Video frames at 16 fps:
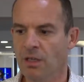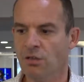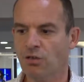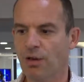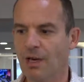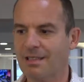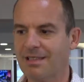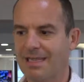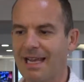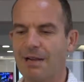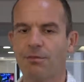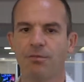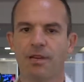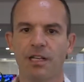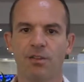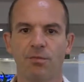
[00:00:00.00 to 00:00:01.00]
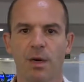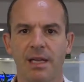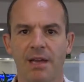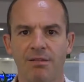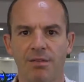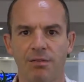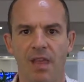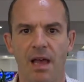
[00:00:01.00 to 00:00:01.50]
trying to get rid of
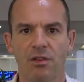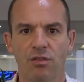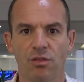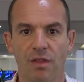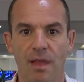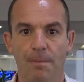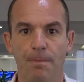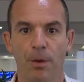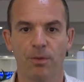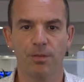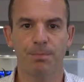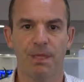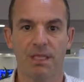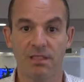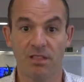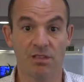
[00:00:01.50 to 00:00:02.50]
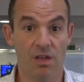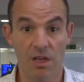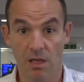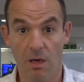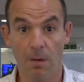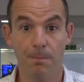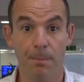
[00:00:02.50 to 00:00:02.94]
whatever their possibilities going on.